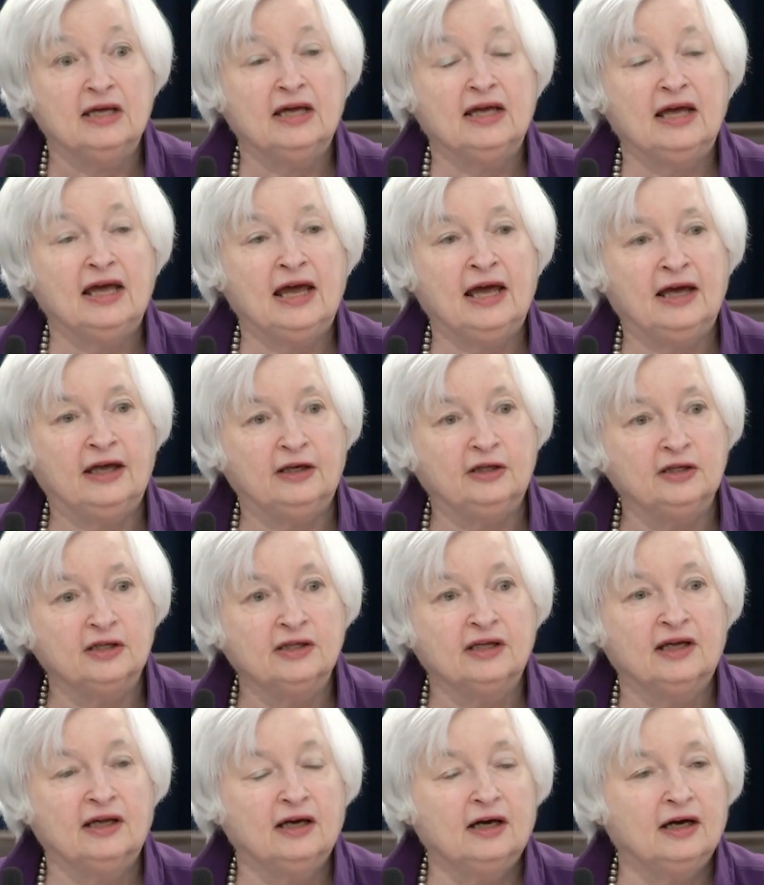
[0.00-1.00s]
and
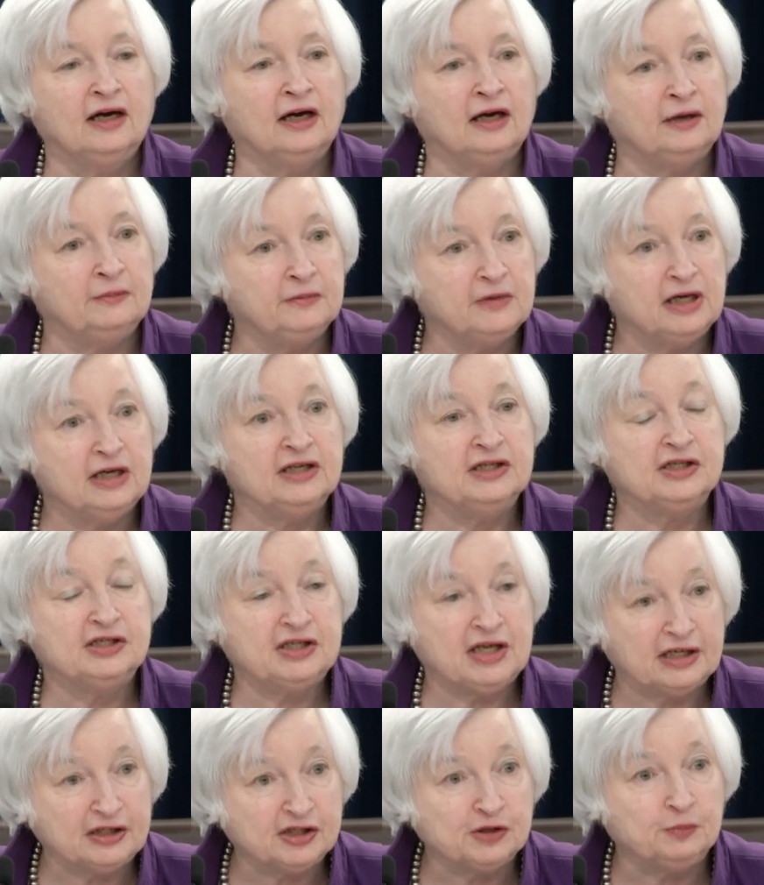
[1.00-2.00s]

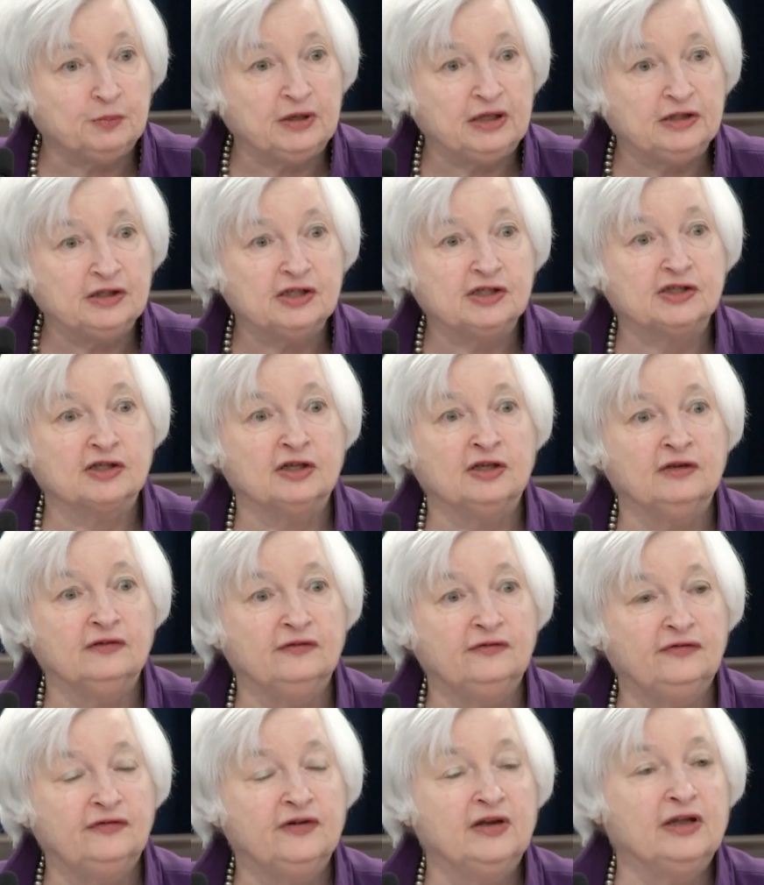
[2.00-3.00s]
assessments
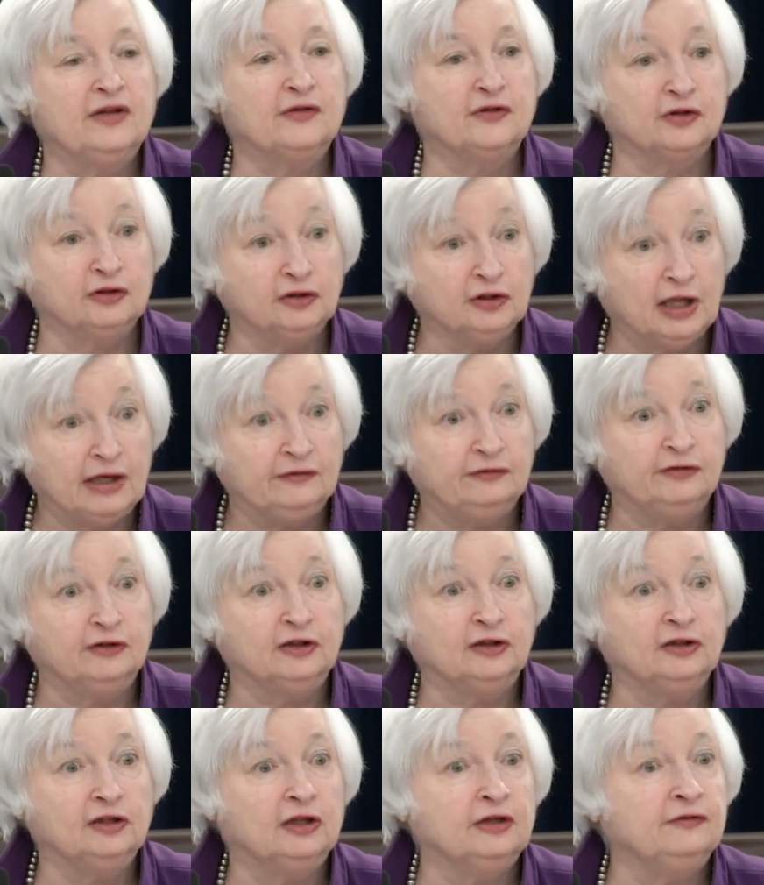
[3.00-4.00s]
of the
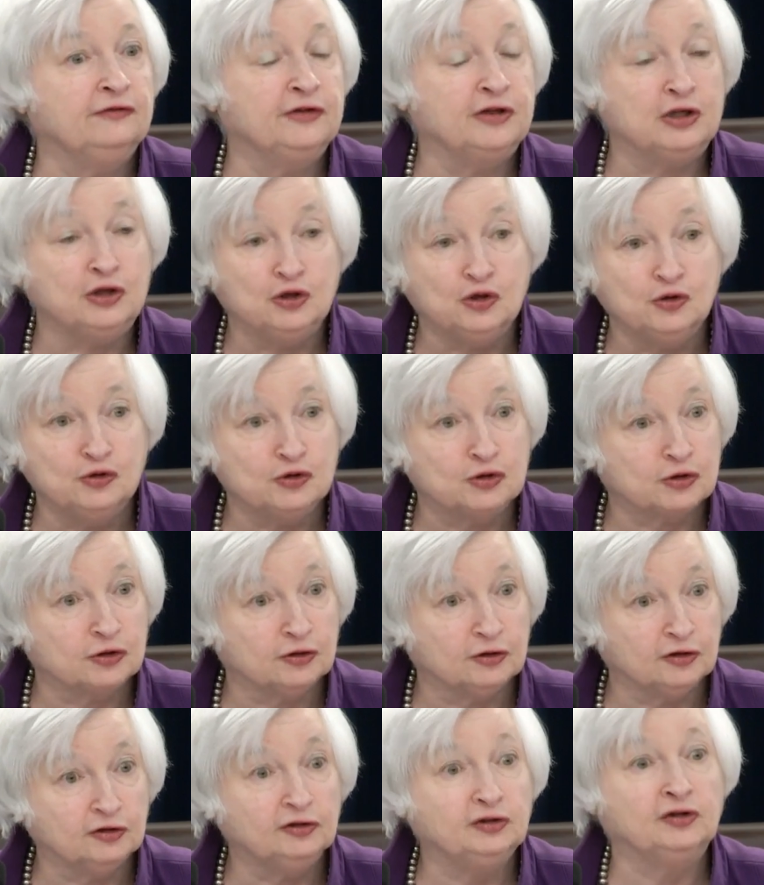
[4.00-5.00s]
level of the
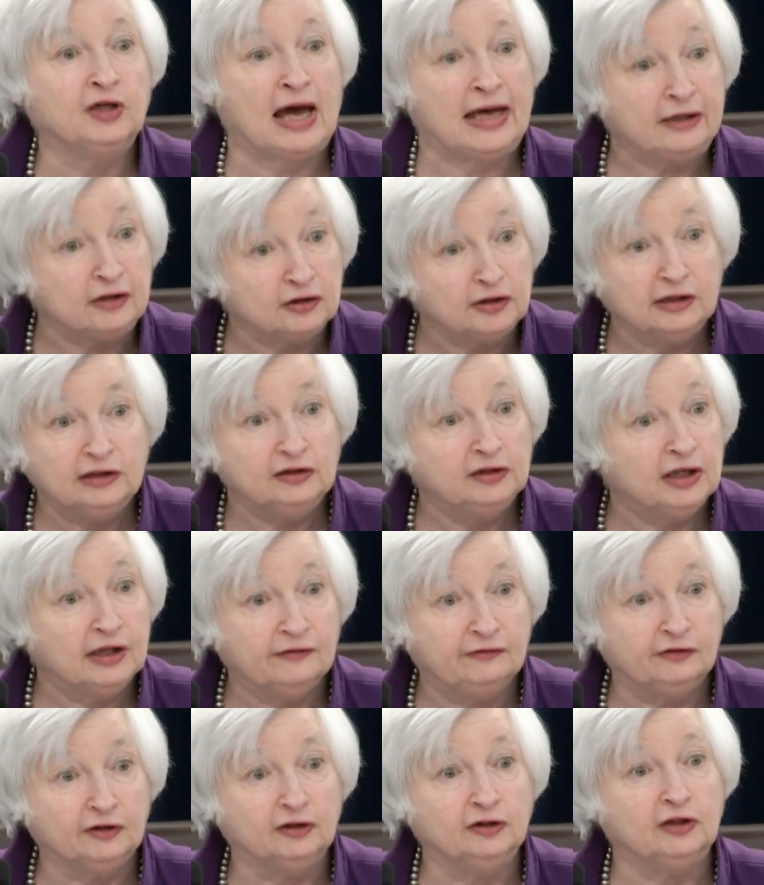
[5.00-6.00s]
neutral, likely
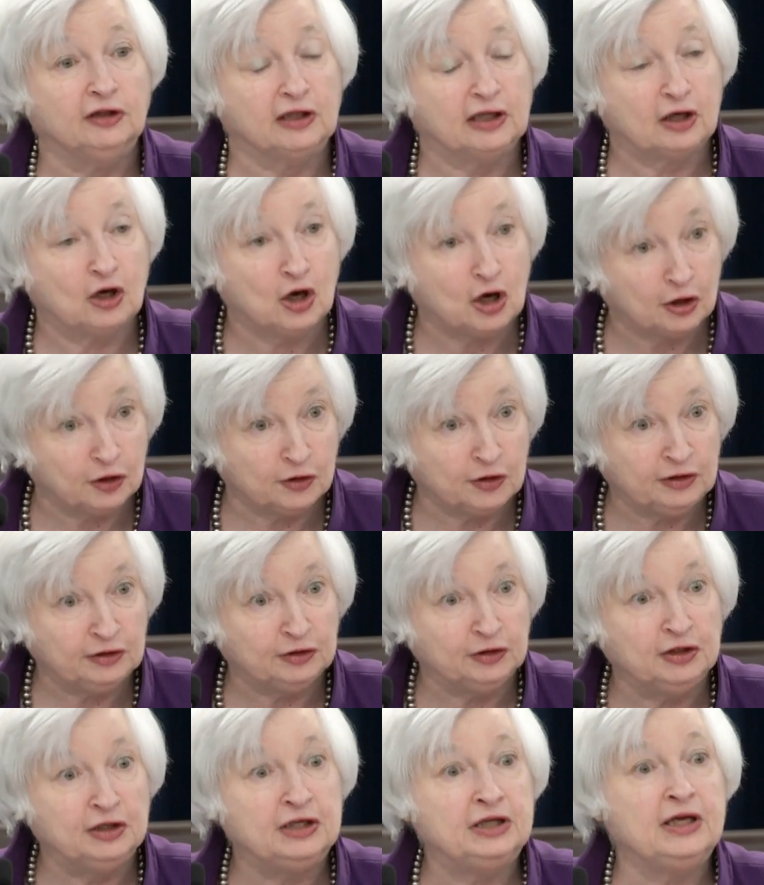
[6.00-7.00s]
level
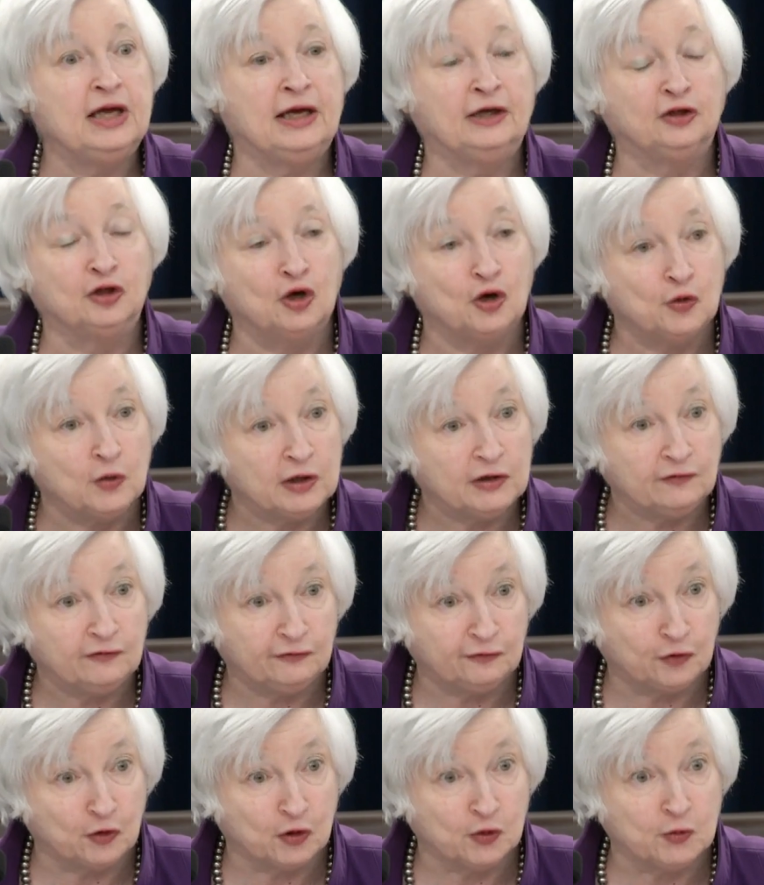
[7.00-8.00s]
currently and going
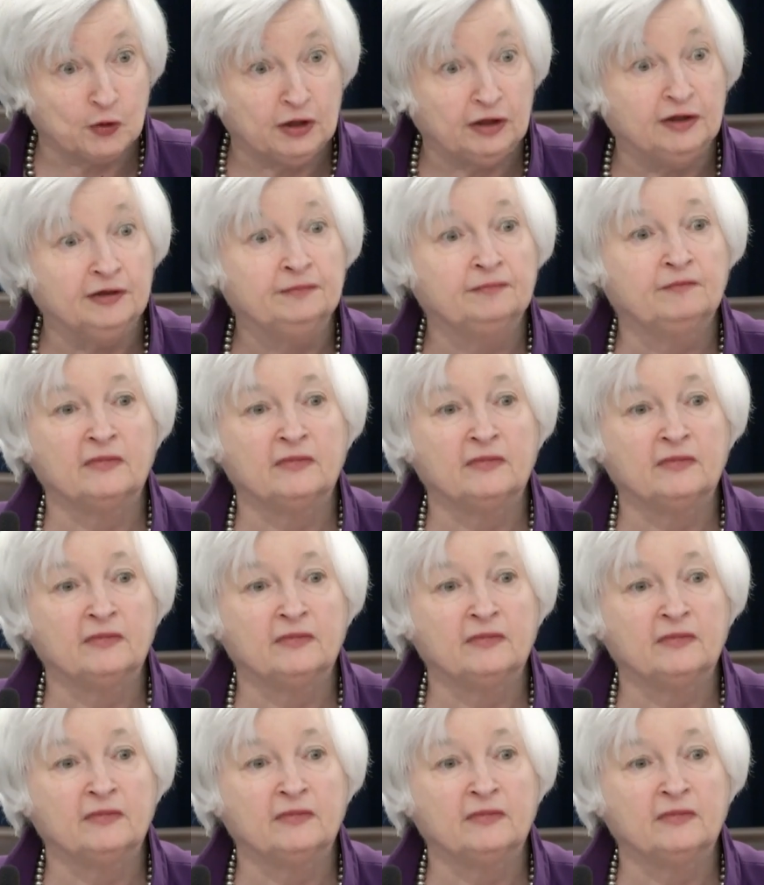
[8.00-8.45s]
forward